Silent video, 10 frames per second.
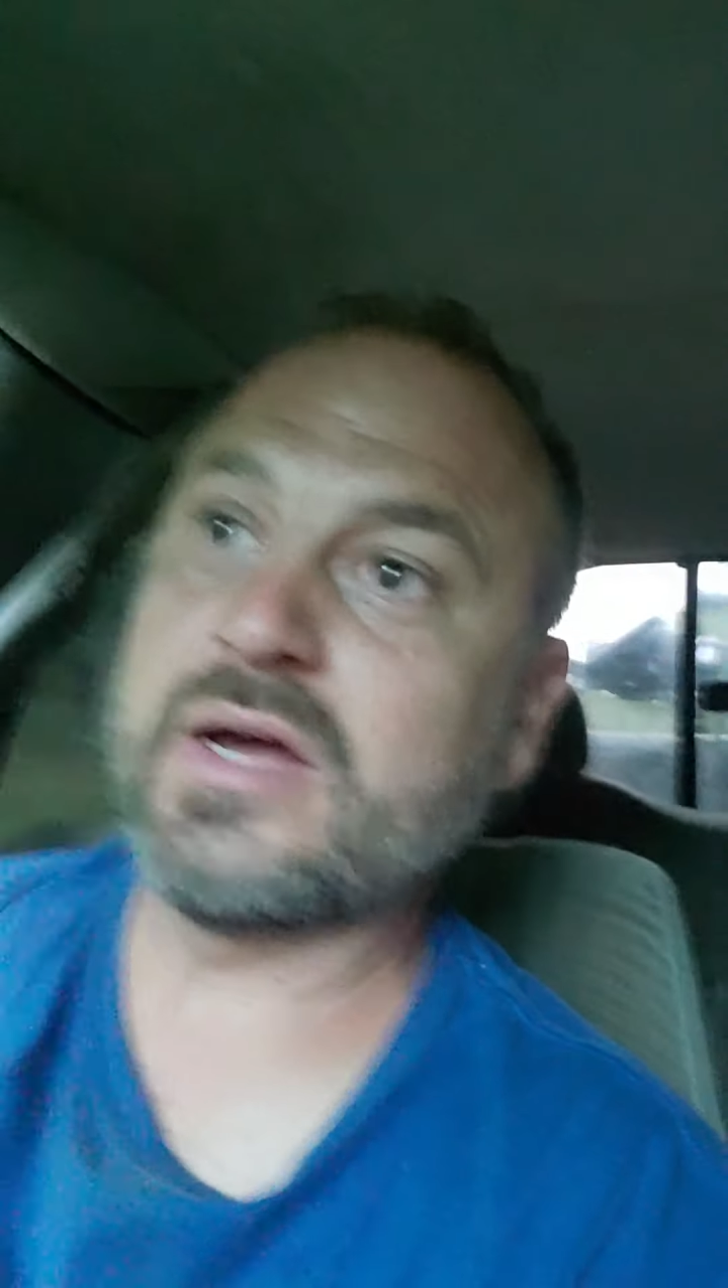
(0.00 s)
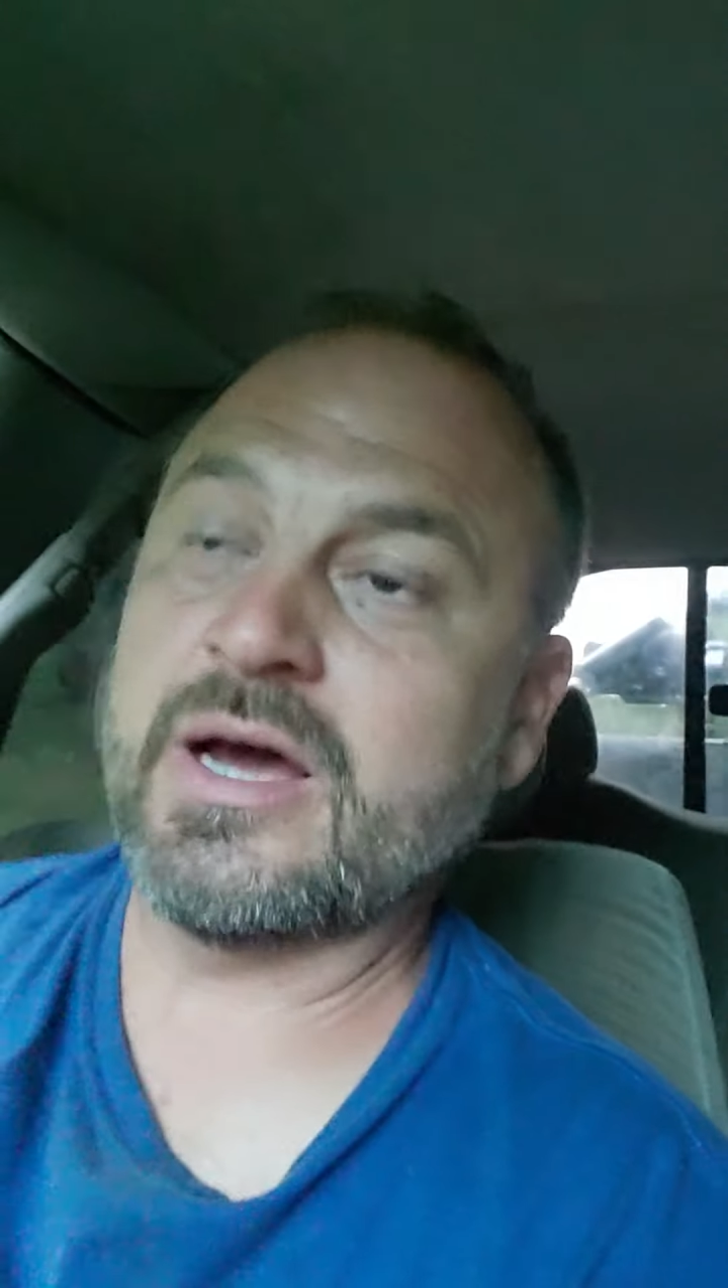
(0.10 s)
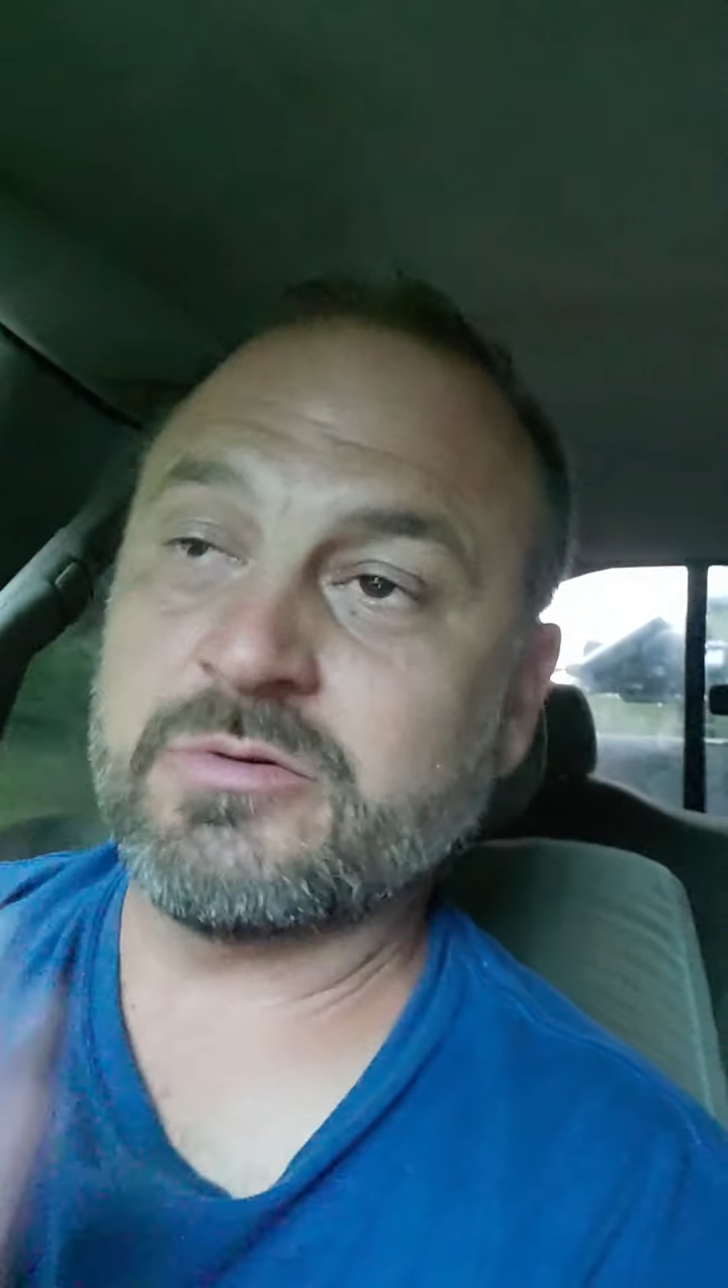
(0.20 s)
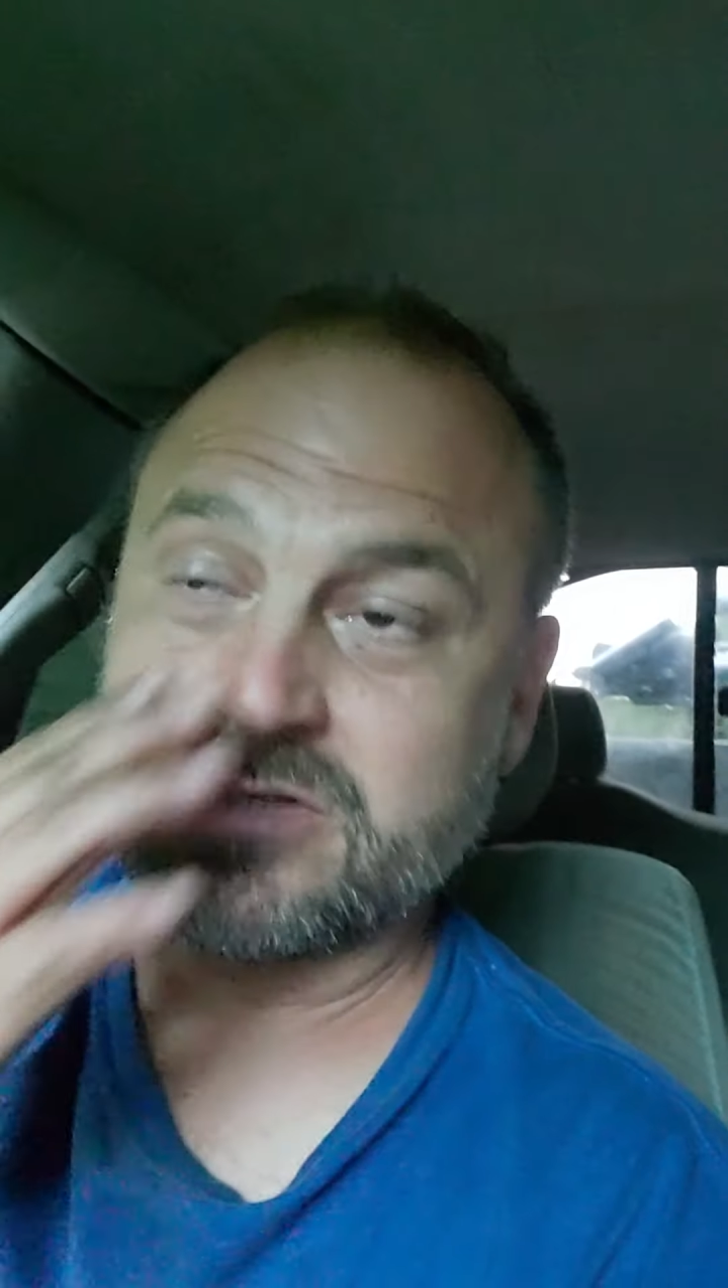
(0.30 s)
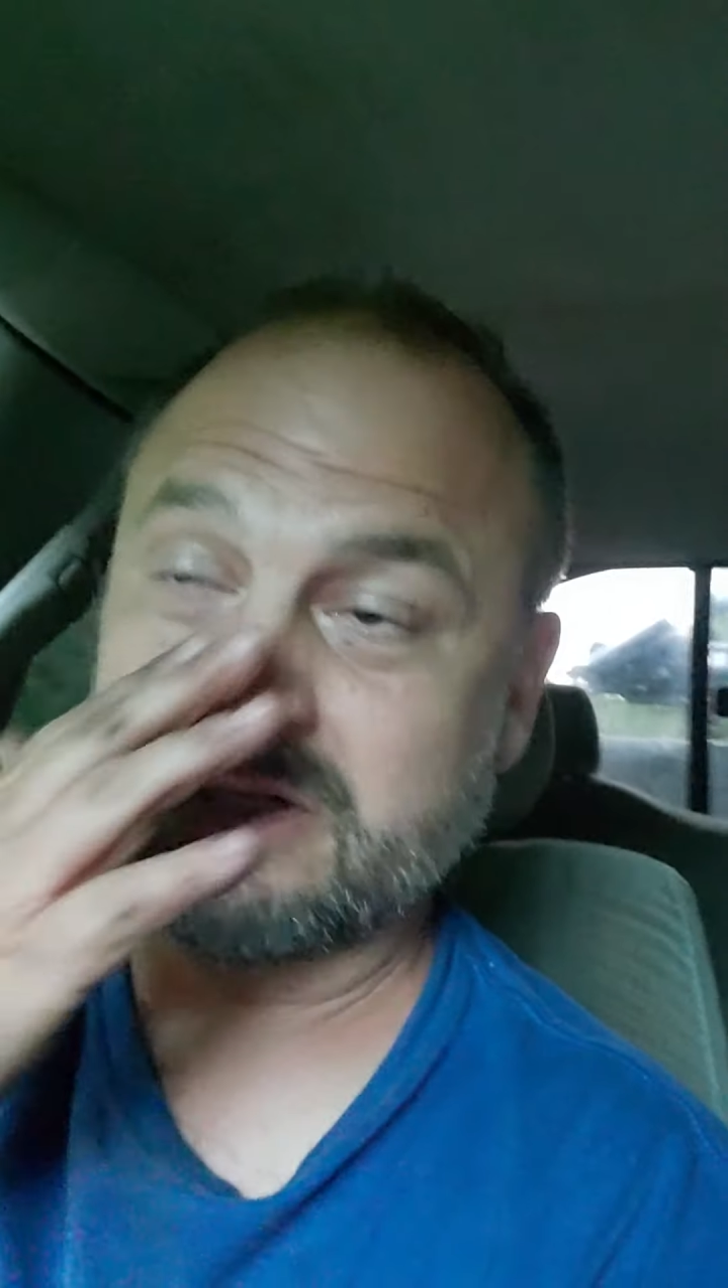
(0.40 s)

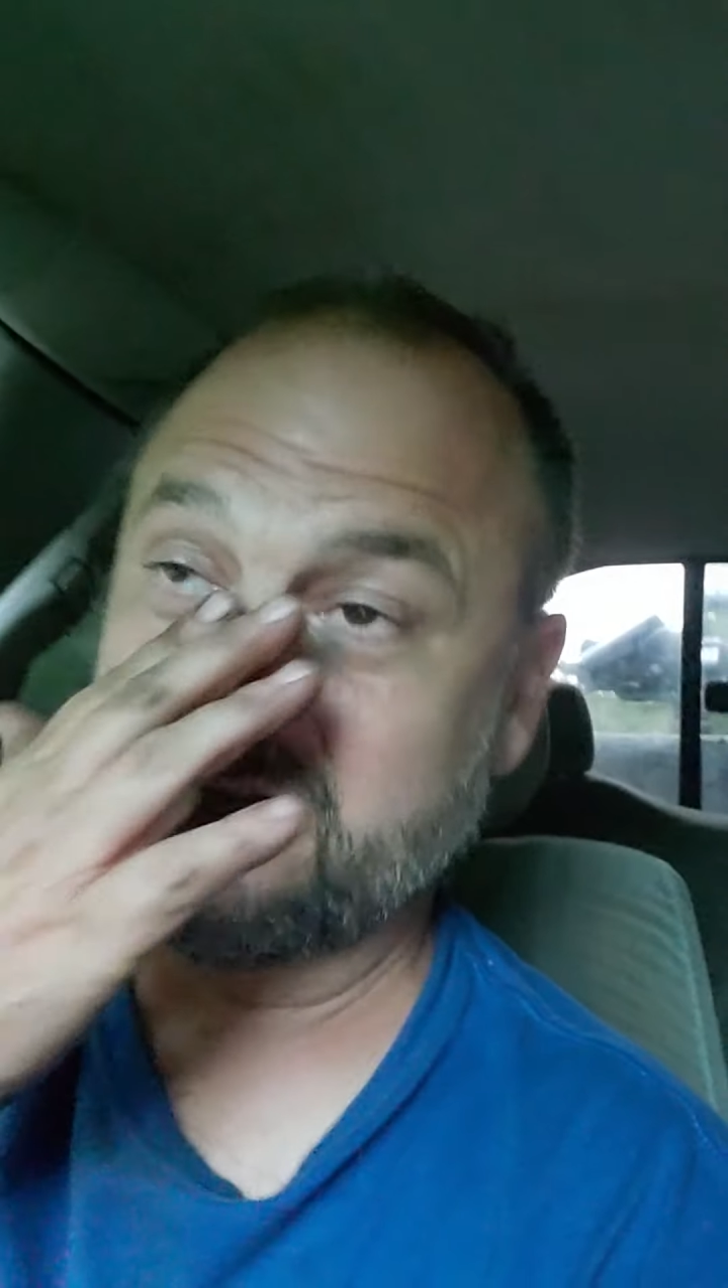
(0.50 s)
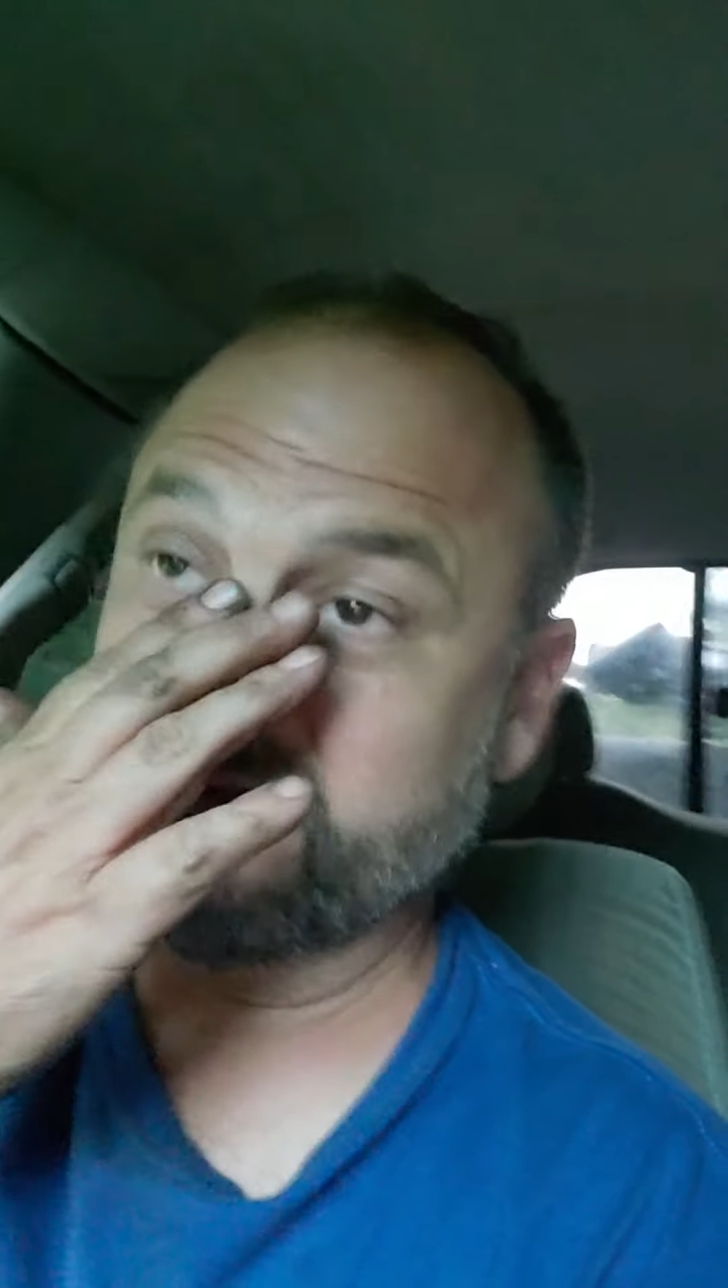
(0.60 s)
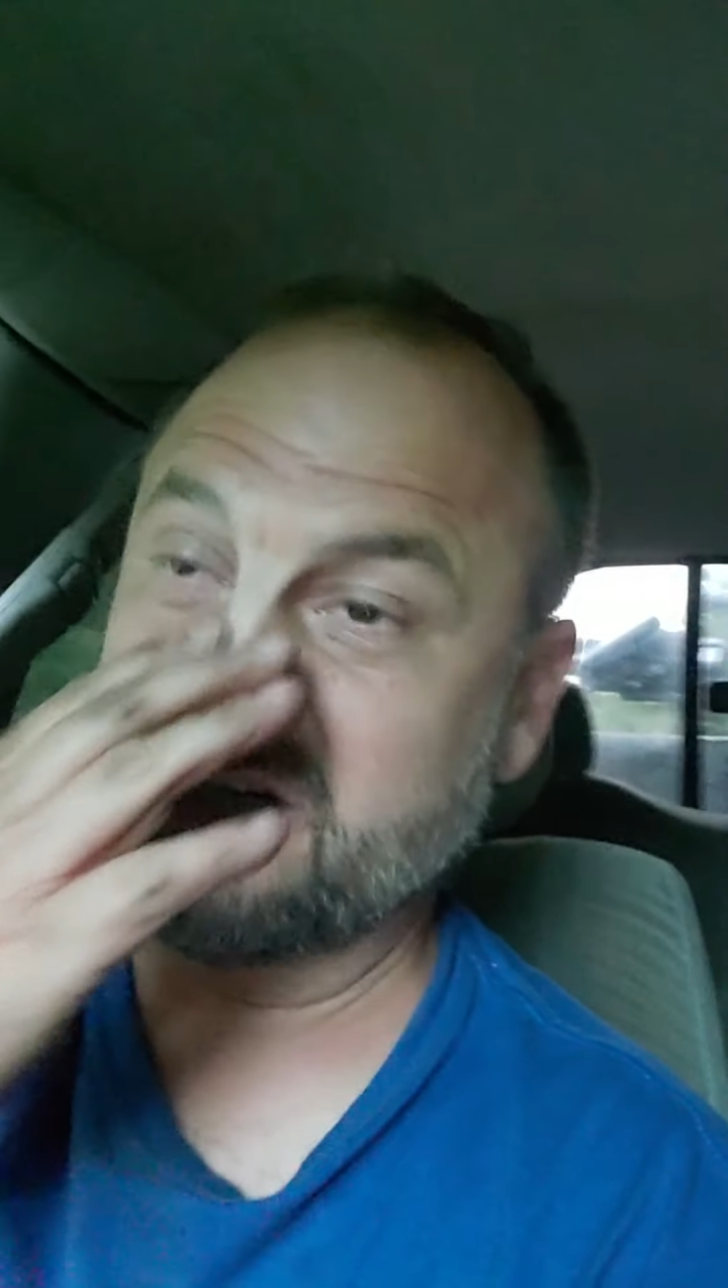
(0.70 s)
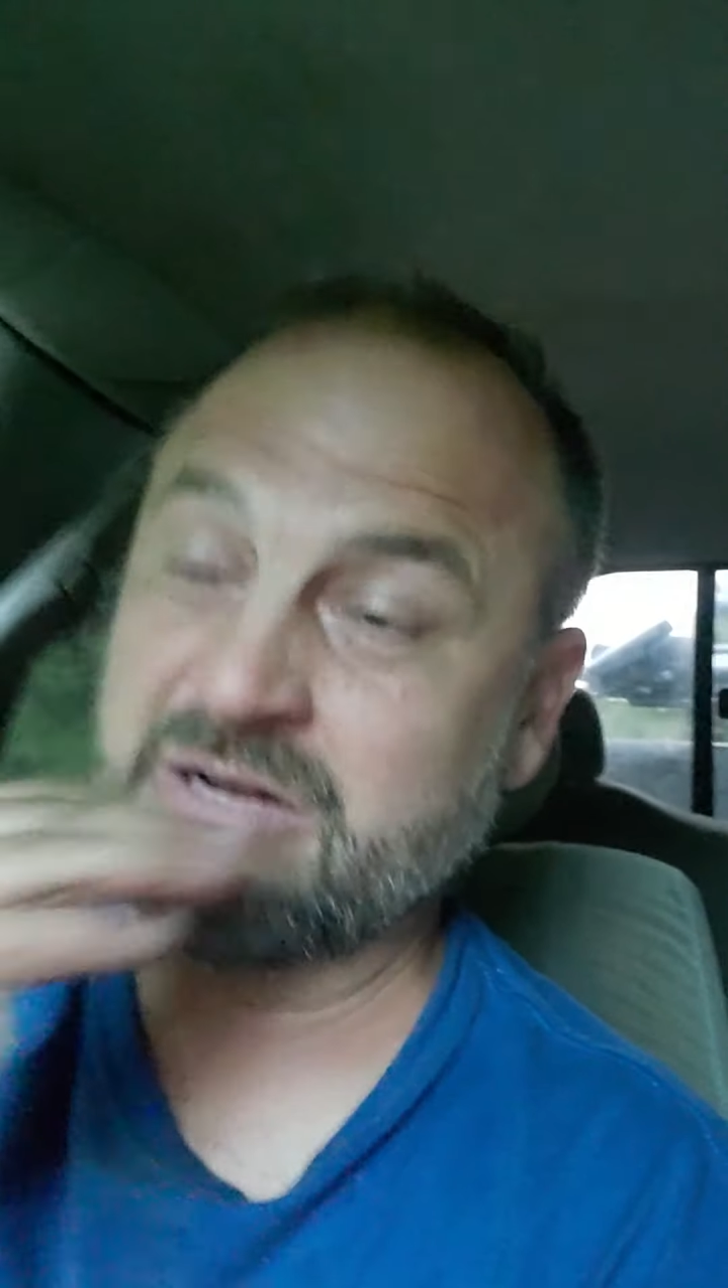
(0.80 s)
I was leaving it